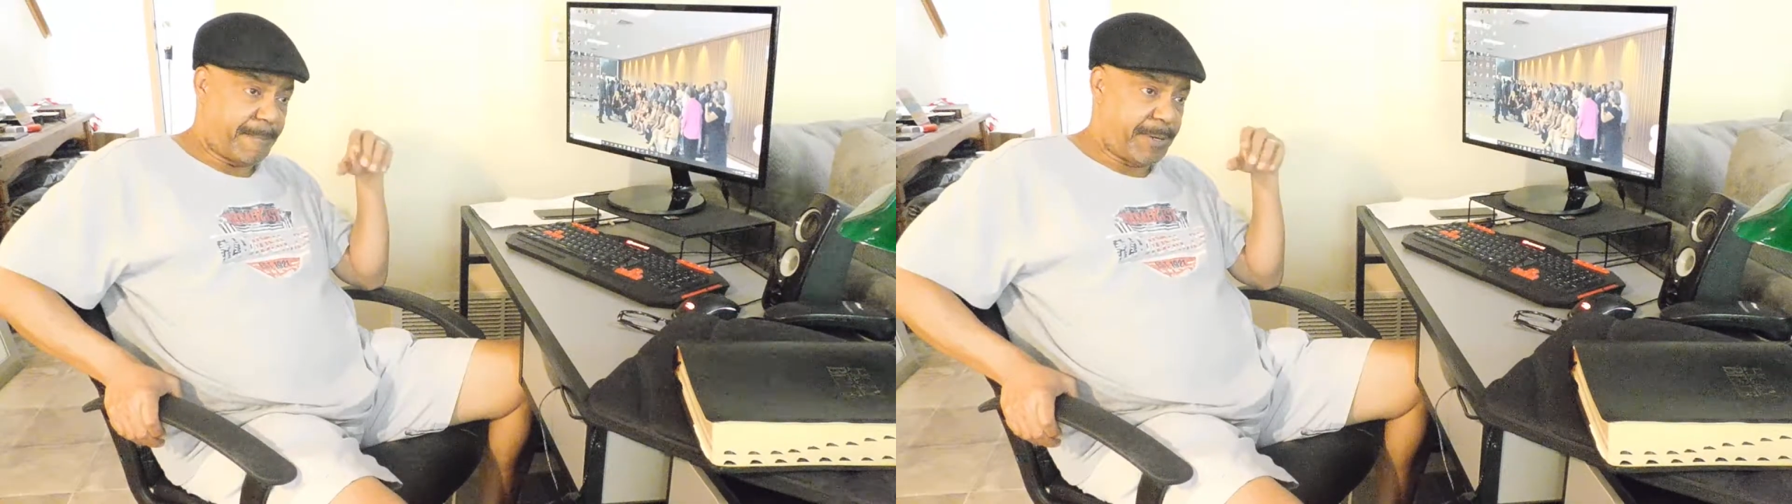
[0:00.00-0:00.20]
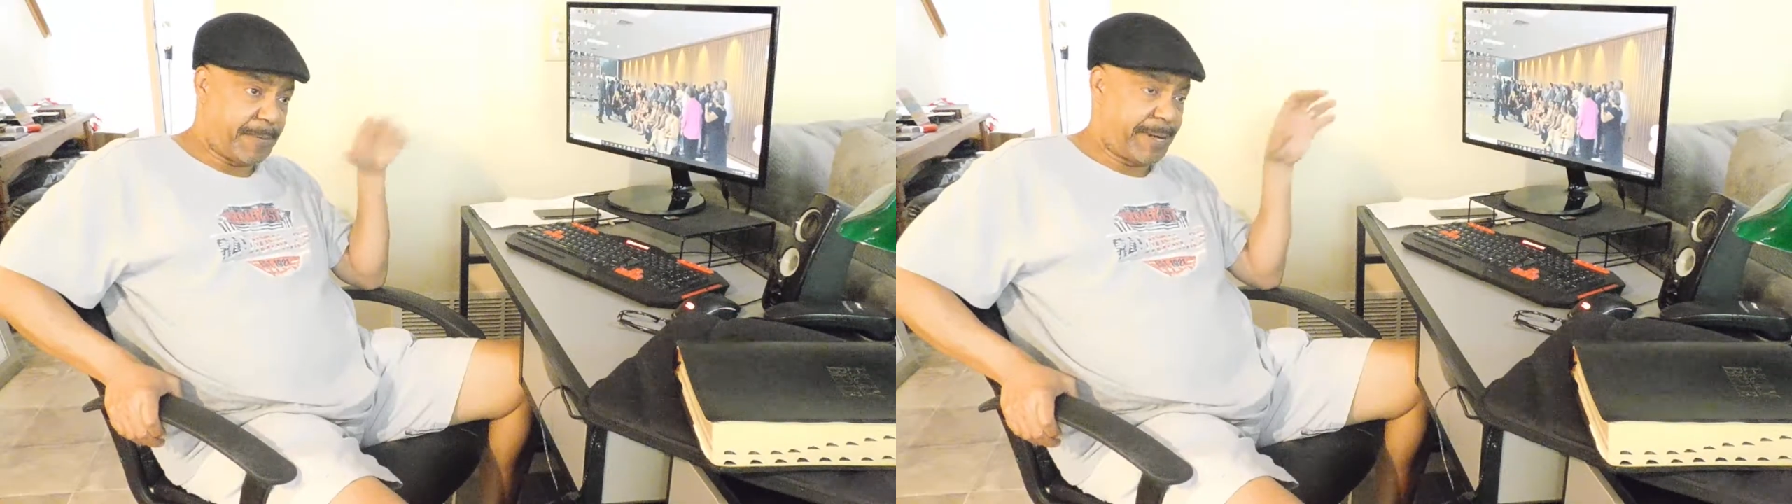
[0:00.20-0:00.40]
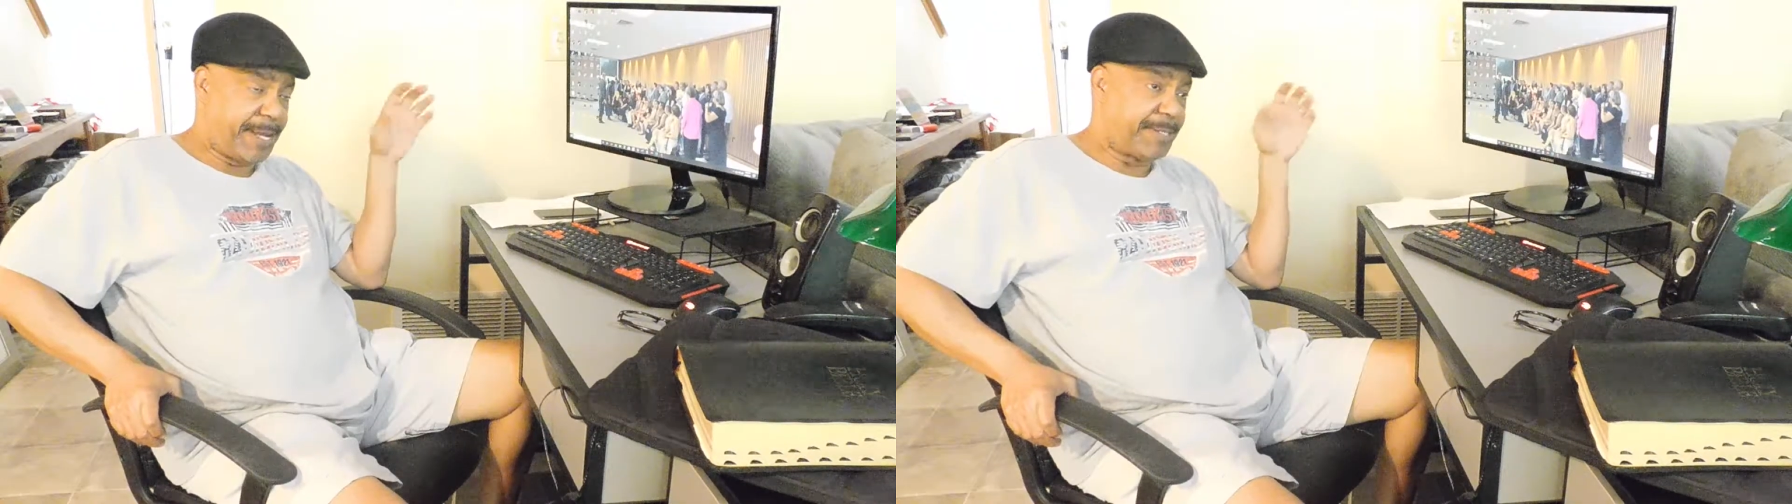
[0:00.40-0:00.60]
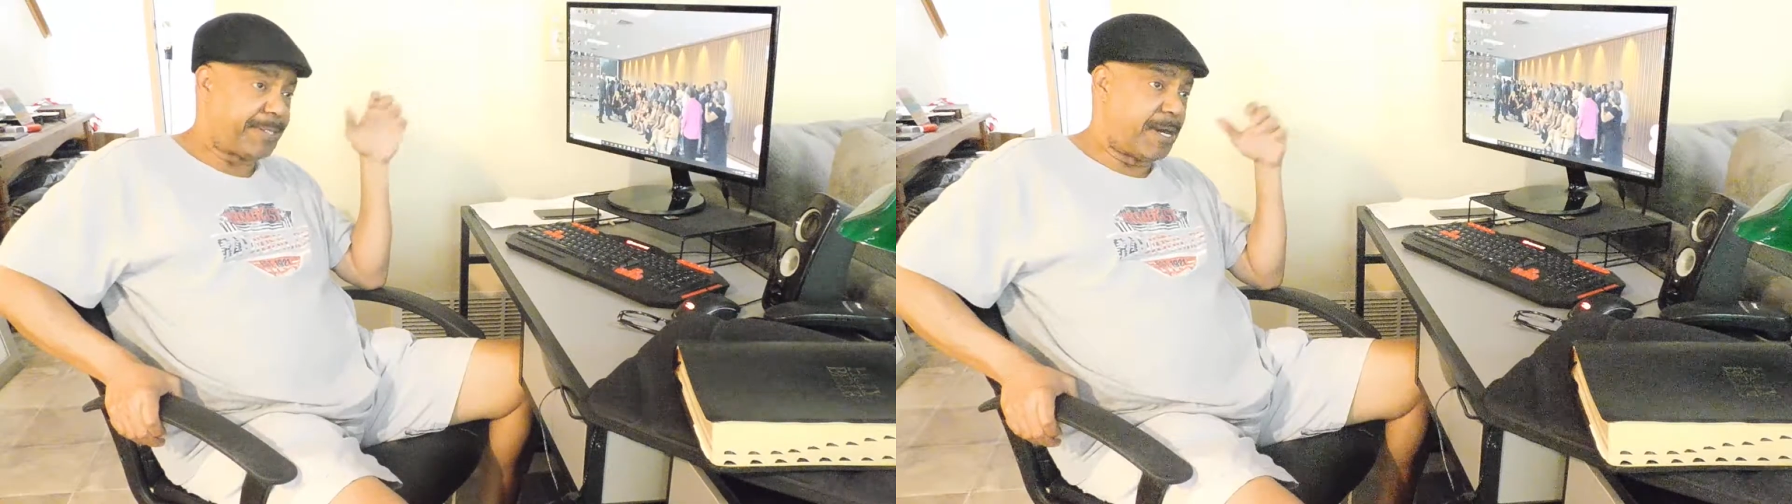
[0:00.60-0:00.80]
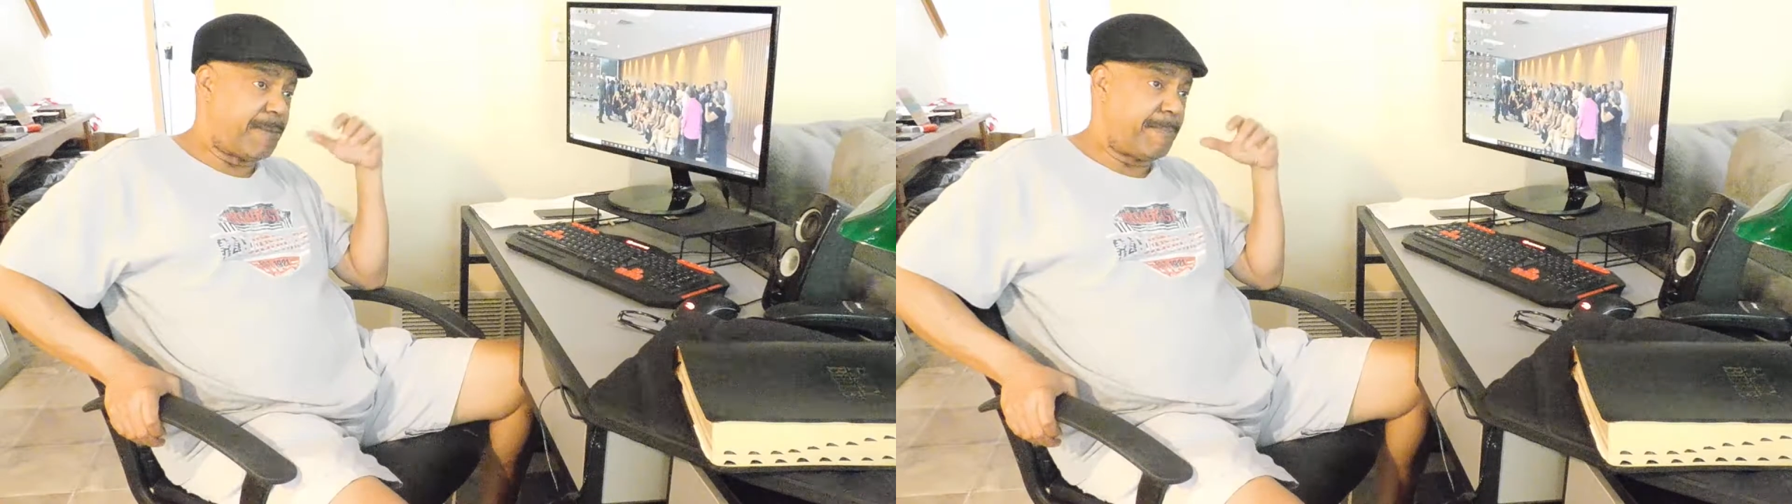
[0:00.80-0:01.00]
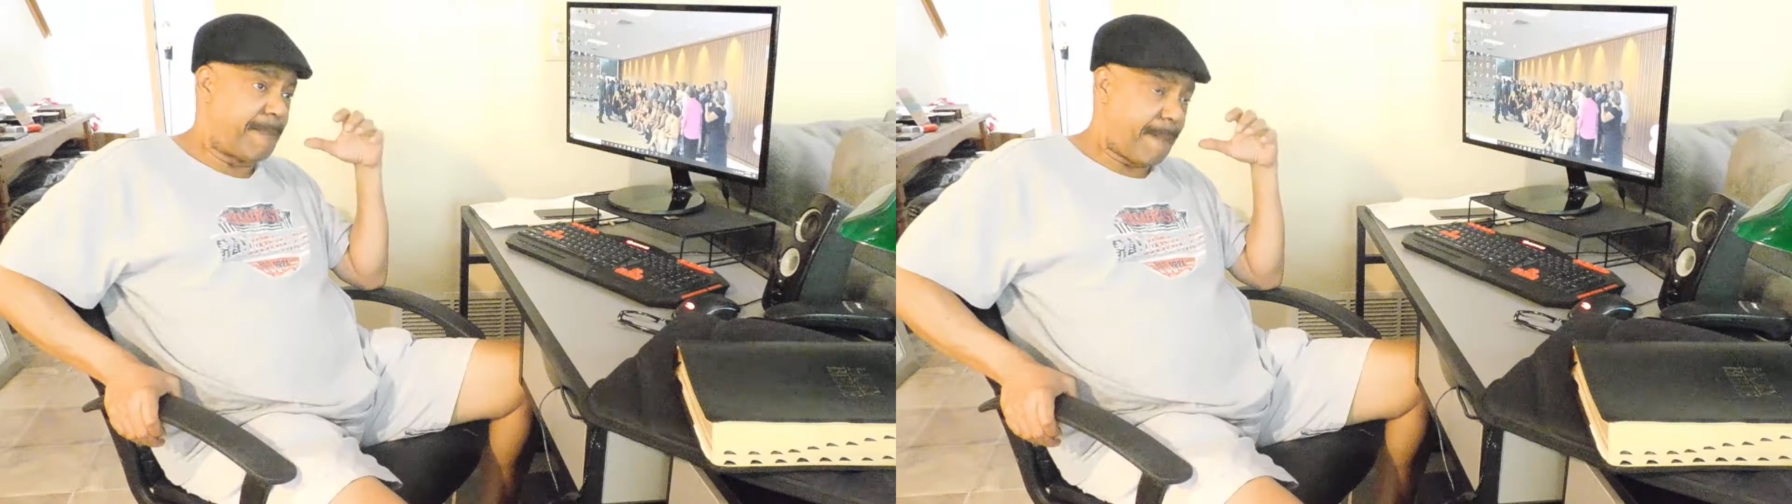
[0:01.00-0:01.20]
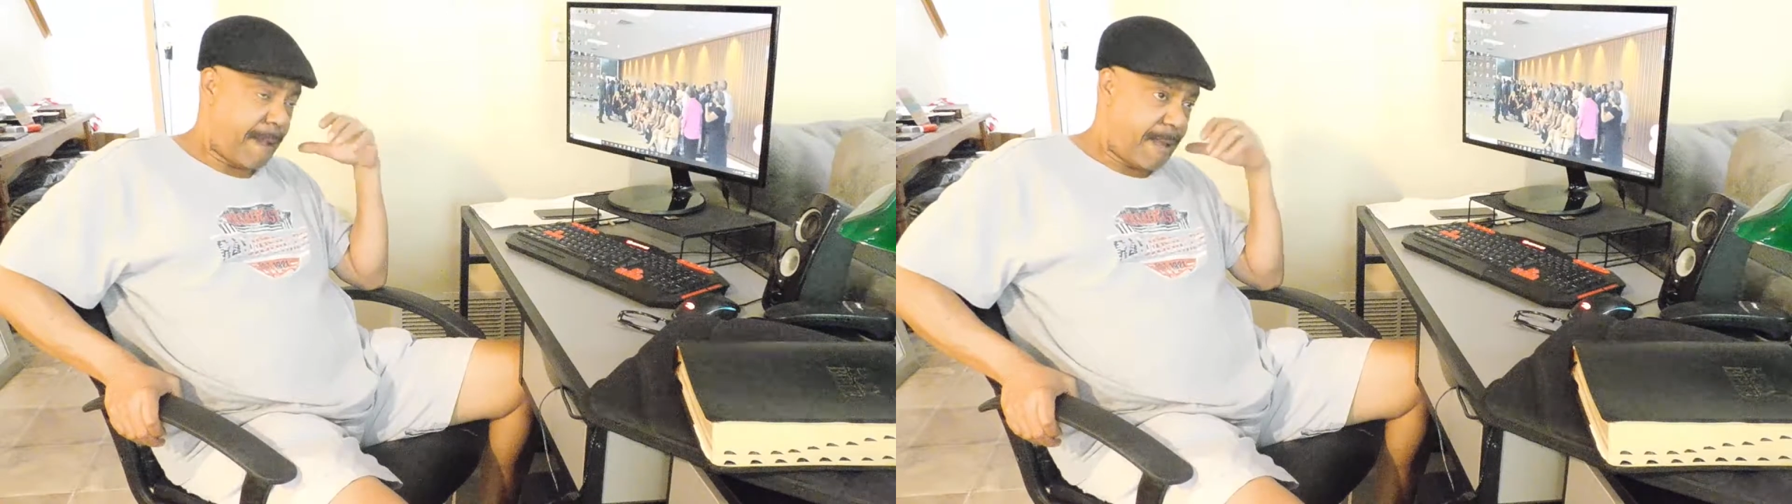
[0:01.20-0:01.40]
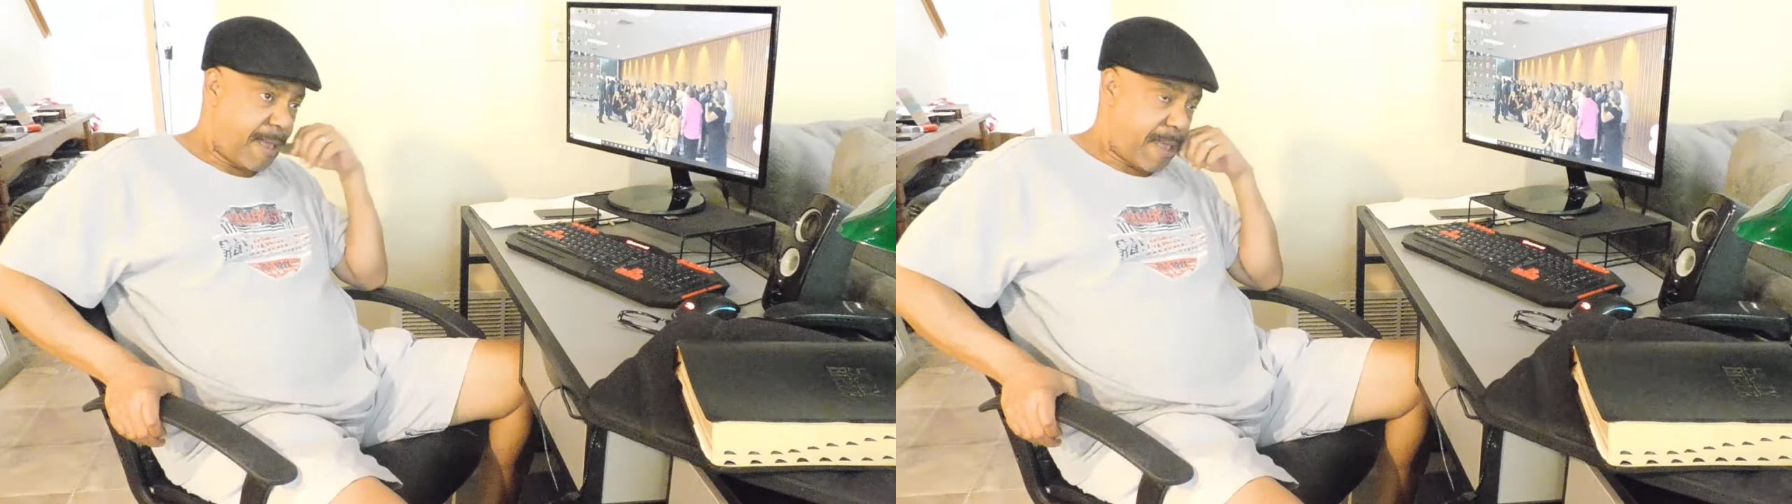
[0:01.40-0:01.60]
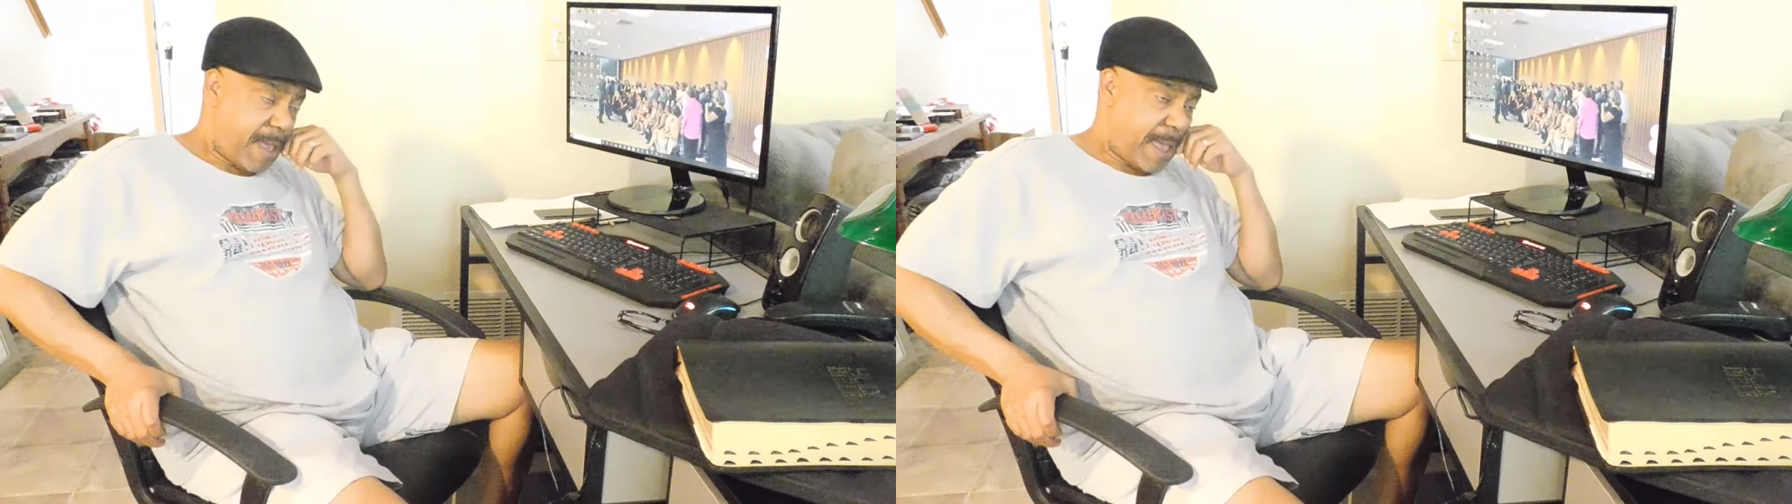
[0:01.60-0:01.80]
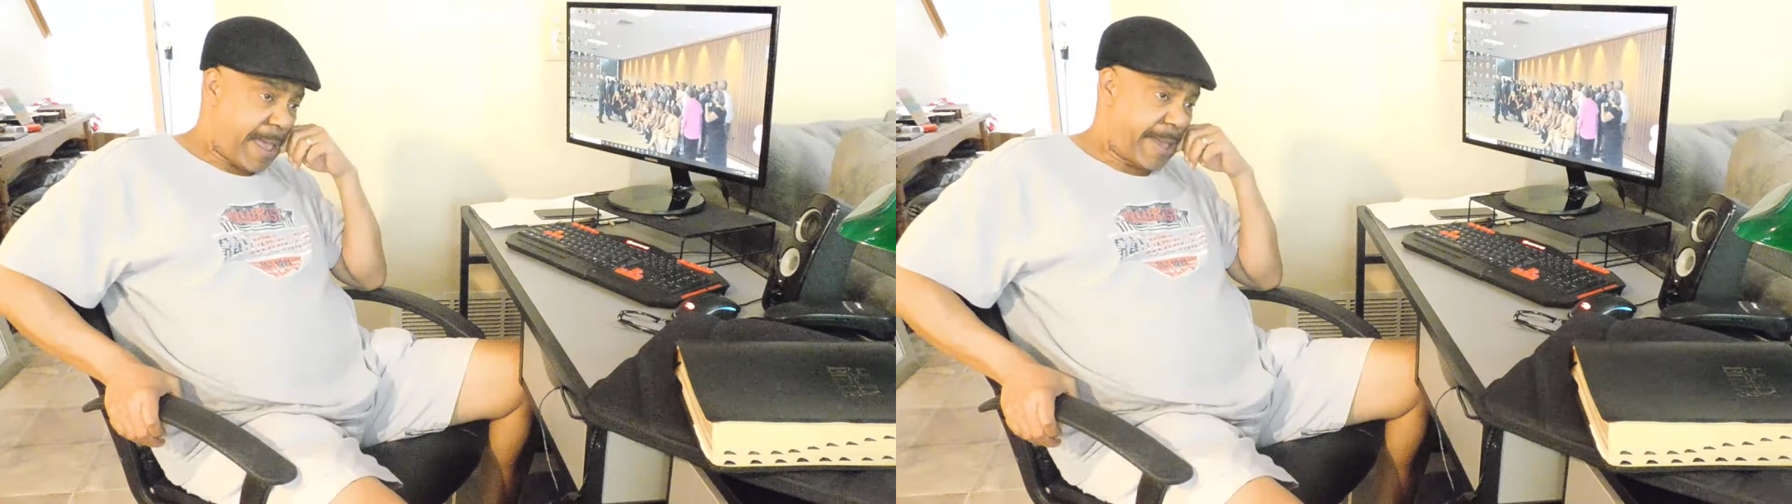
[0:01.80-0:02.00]
during his term,
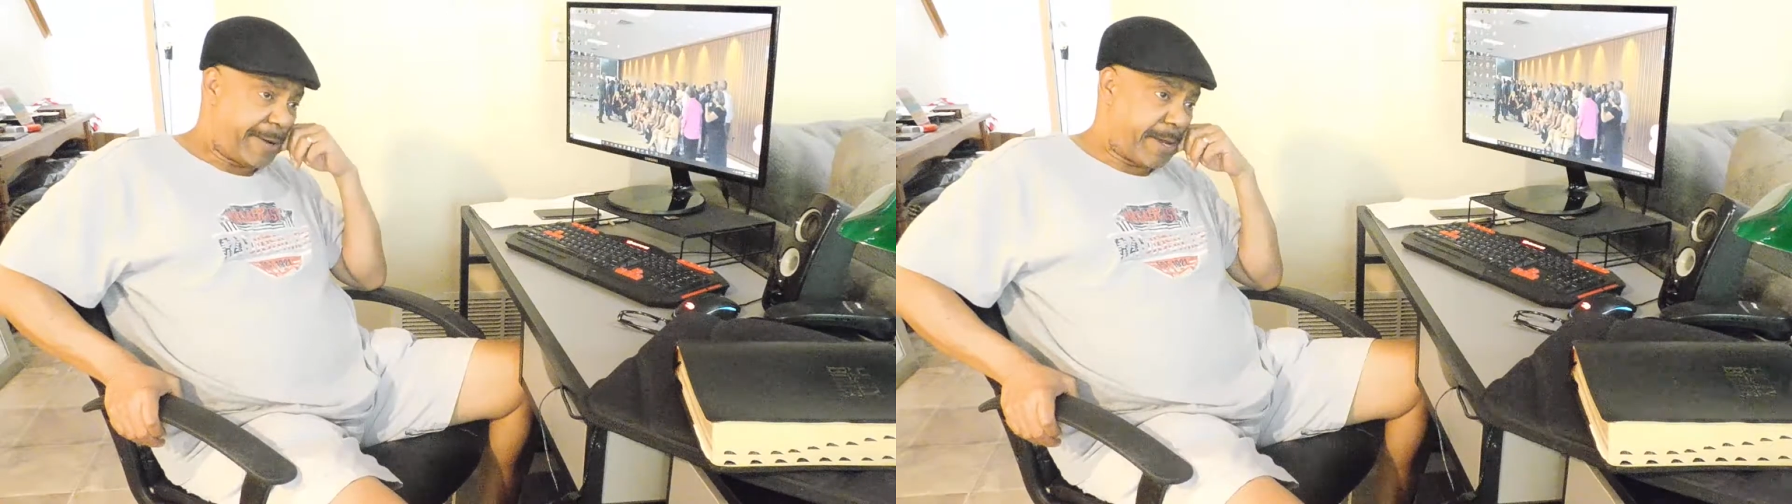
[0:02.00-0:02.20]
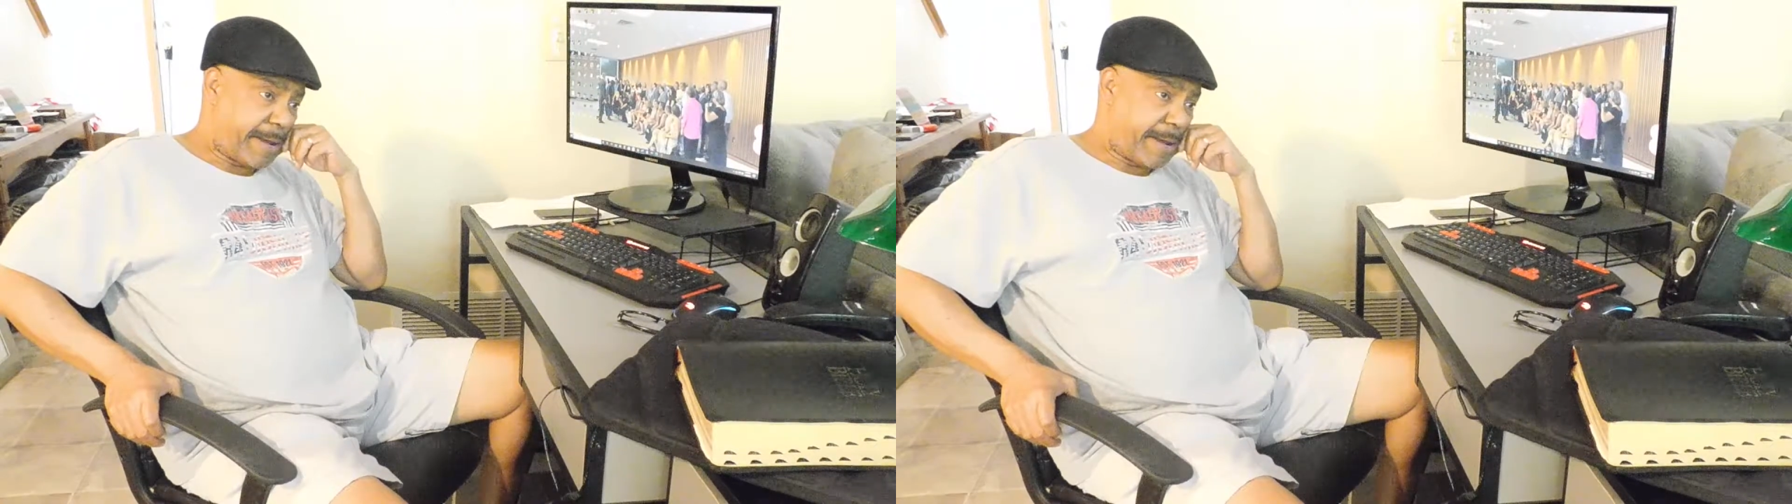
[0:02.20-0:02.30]
and